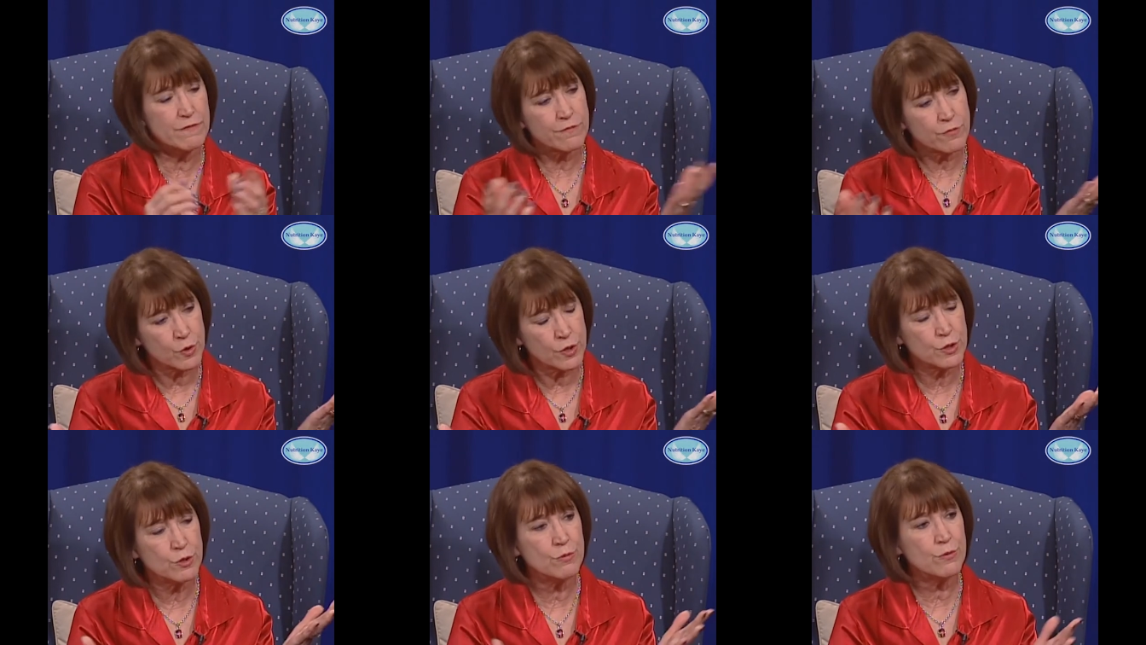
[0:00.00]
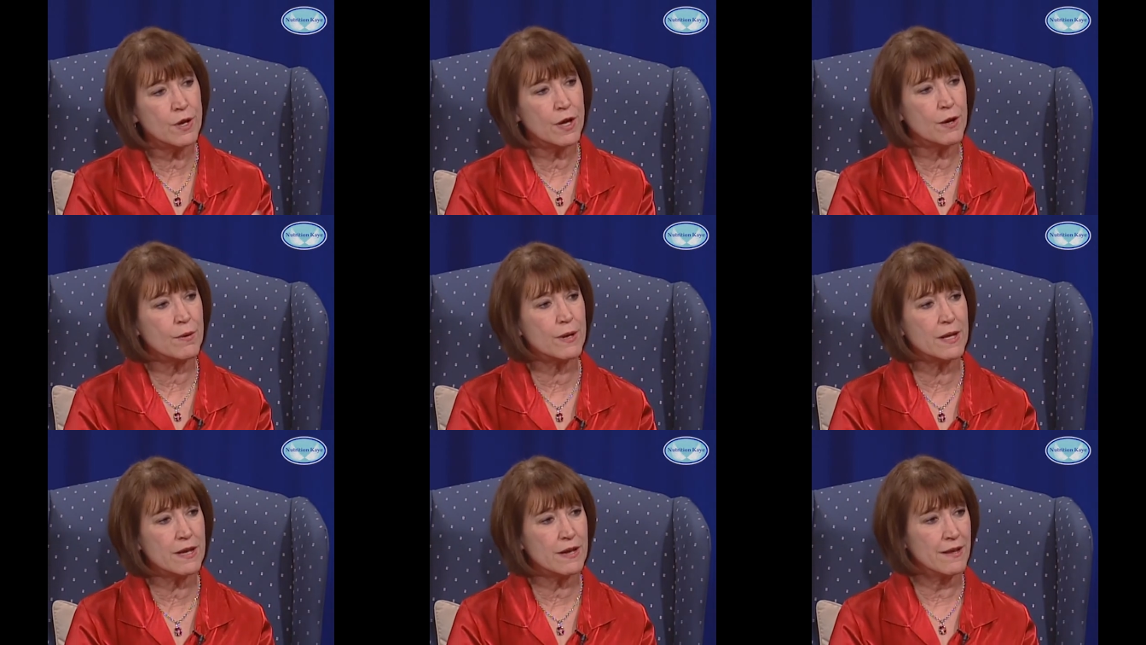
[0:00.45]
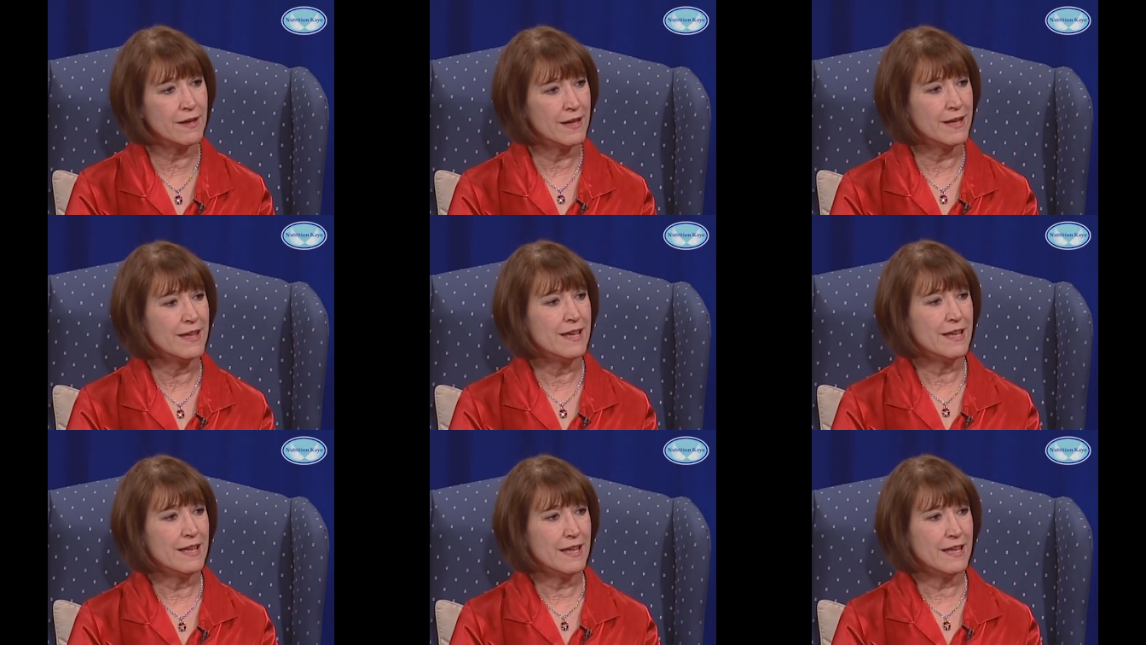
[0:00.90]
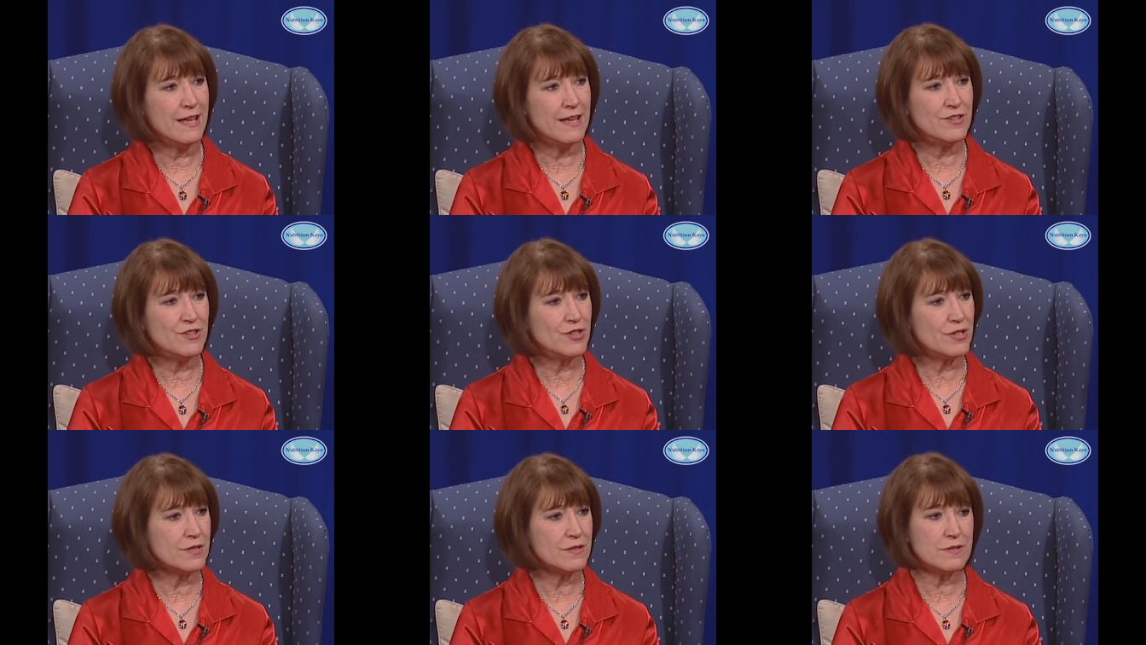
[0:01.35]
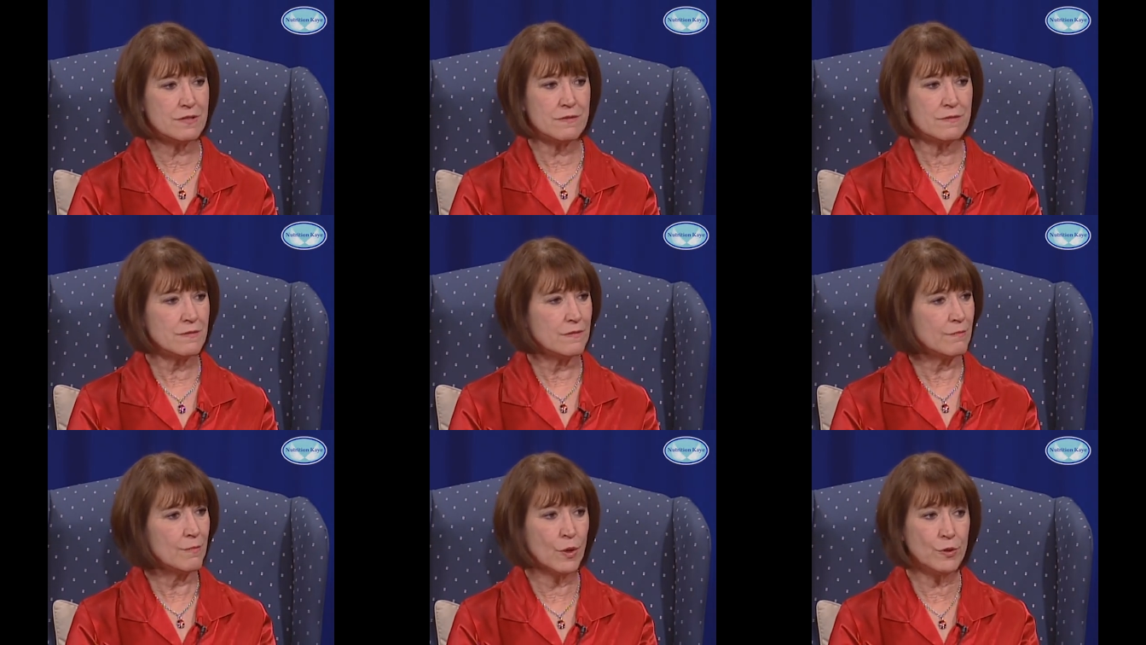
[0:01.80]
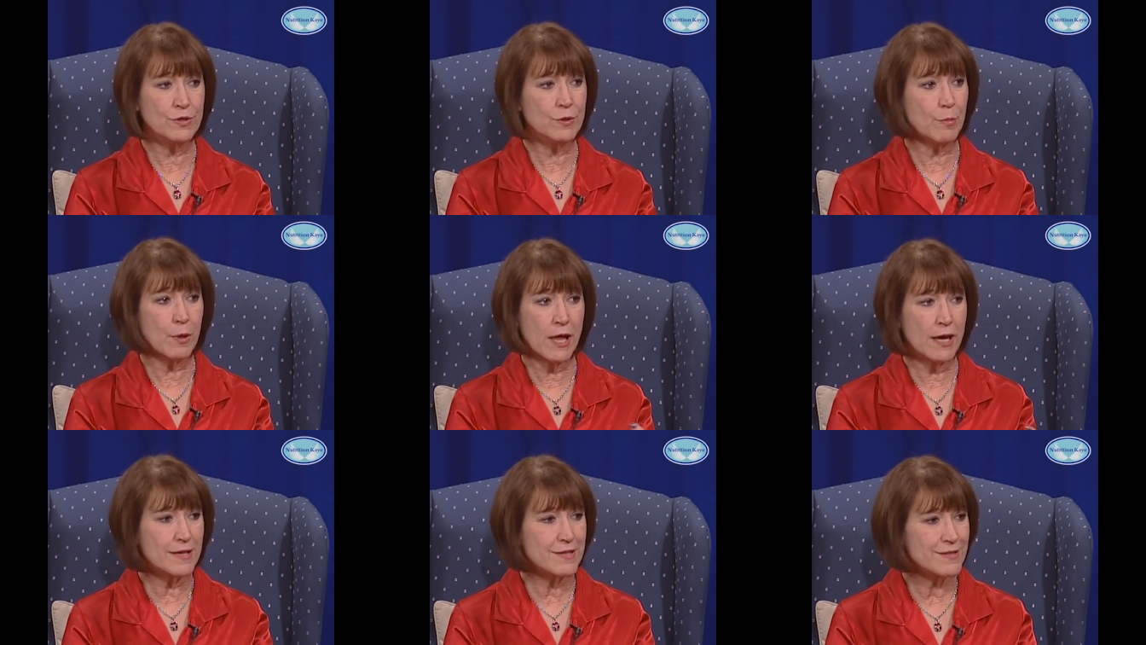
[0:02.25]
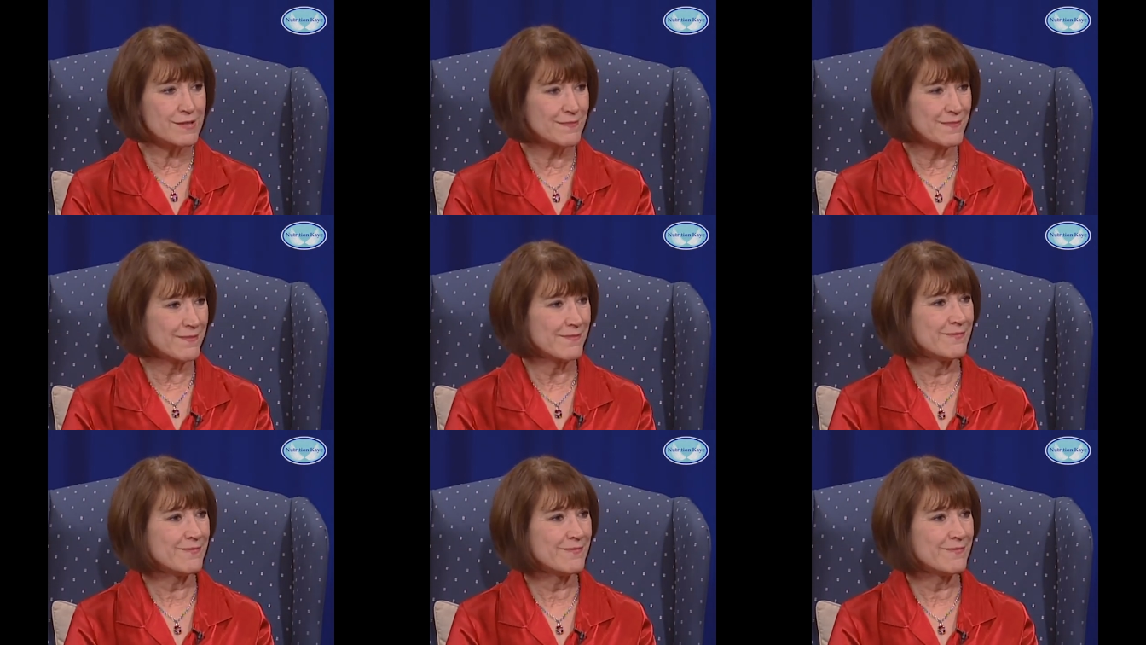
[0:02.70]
before you know it, it just multiplies.